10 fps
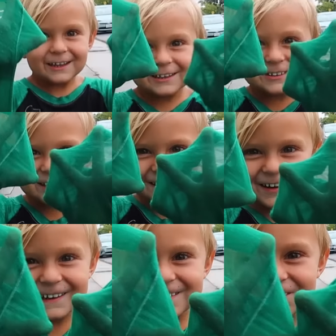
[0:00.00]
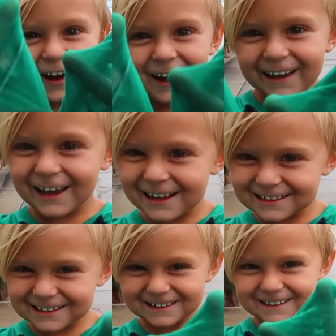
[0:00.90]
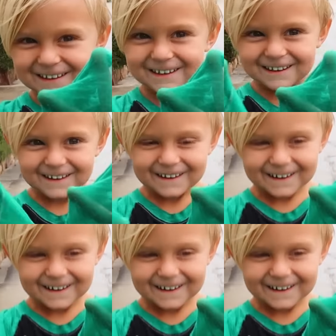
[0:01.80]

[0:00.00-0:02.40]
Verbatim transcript: This looks like faggots.